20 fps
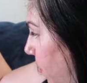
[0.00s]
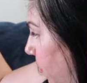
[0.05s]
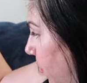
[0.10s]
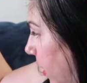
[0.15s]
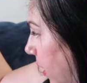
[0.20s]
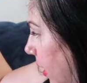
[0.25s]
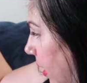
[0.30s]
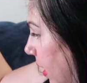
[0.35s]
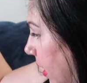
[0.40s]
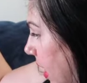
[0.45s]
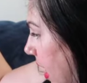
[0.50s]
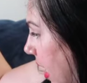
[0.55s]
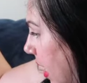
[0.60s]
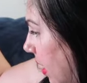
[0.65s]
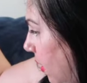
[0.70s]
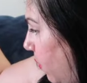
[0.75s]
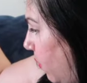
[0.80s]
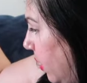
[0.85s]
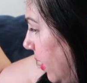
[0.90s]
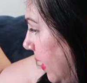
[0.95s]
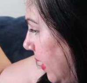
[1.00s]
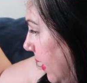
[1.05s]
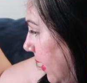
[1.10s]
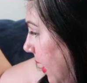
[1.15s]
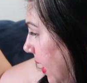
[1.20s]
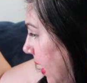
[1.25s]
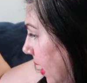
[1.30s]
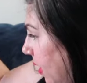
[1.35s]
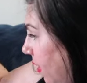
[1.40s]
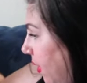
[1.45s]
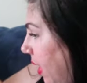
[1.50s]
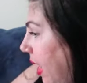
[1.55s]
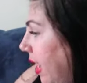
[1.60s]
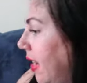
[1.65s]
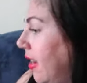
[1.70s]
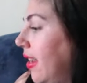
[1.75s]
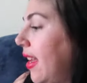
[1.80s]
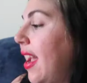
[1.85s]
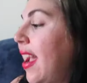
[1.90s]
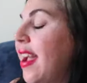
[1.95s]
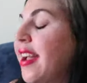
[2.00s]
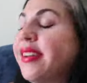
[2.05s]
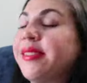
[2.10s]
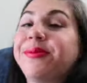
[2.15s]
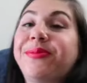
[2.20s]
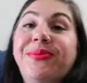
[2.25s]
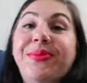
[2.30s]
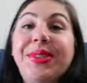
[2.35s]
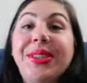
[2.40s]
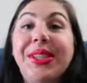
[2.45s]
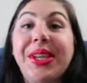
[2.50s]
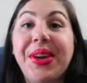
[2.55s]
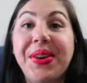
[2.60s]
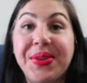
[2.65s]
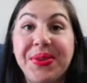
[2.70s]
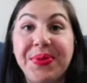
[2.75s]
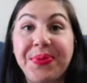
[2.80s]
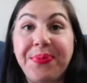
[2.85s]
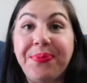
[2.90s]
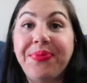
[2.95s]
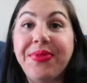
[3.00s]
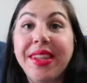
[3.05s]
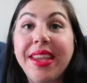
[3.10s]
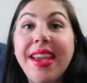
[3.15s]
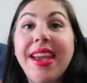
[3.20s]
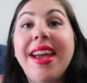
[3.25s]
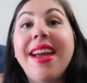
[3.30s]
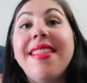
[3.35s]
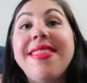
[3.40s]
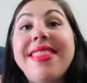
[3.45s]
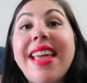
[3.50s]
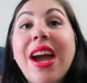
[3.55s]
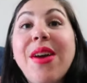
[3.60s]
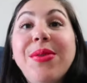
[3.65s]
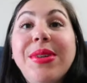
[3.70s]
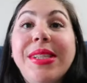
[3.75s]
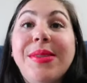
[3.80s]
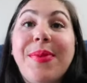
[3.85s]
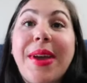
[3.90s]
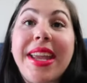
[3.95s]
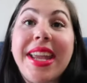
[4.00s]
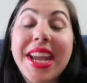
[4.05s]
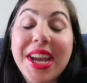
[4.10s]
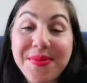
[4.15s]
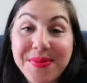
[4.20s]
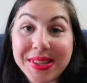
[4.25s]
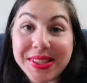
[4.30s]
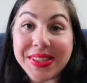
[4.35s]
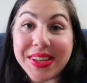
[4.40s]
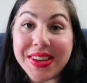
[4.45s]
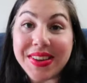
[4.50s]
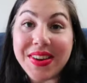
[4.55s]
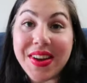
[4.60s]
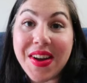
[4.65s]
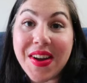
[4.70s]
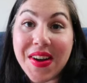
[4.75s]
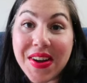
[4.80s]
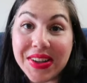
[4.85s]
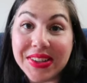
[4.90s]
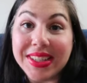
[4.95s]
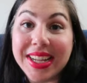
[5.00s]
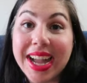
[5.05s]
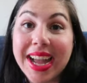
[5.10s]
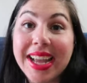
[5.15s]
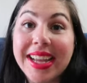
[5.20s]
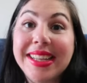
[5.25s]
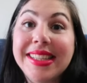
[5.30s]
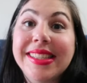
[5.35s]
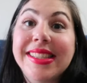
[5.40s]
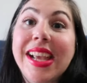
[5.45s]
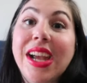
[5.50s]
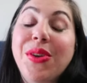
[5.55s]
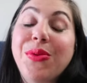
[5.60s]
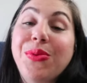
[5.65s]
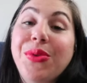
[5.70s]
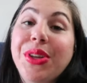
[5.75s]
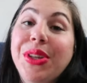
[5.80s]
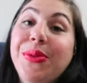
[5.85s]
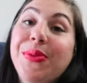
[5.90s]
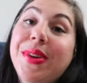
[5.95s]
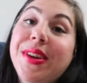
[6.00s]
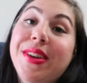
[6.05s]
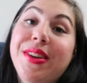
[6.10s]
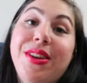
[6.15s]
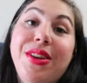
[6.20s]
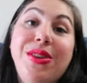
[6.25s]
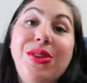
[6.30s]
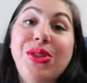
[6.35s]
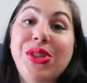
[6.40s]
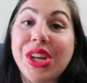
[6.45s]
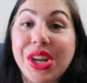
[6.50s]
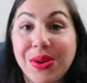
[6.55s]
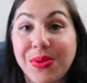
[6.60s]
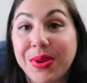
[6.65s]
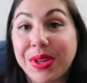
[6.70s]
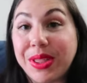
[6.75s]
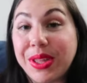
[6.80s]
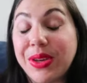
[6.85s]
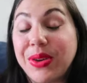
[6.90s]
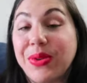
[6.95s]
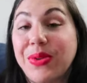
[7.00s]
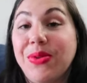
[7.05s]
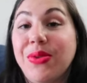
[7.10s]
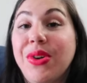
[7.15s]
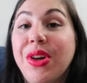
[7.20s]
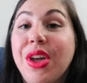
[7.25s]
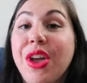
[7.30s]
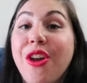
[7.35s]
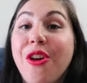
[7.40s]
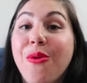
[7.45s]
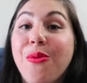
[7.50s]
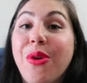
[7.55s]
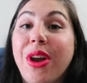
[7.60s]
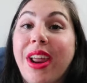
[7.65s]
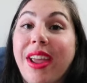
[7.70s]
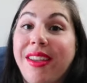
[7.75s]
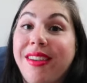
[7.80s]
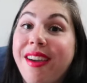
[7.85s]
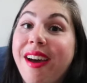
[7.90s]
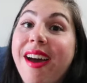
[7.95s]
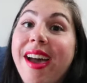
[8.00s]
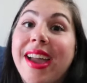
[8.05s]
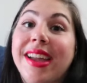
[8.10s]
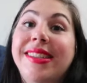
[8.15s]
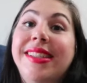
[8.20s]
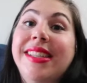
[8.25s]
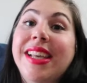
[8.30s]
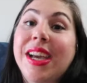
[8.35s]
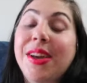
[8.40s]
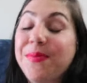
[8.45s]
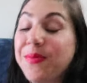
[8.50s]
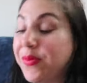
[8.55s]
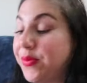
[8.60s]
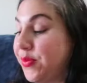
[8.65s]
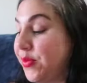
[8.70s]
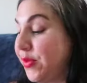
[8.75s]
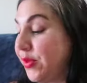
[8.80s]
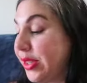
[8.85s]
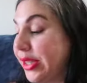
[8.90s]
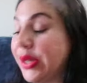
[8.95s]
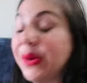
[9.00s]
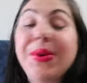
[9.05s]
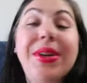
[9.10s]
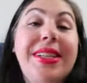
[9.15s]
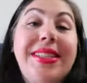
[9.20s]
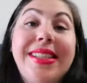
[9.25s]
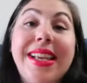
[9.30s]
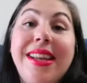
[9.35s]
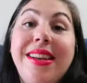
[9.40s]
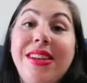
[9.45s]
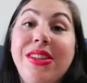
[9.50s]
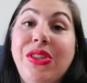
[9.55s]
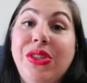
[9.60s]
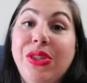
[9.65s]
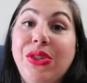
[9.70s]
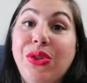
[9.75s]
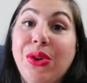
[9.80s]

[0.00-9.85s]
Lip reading: And that was it, right? Yeah. So that was my Amazon haul, guys. I really wanted to share with you what I got. I'm so excited to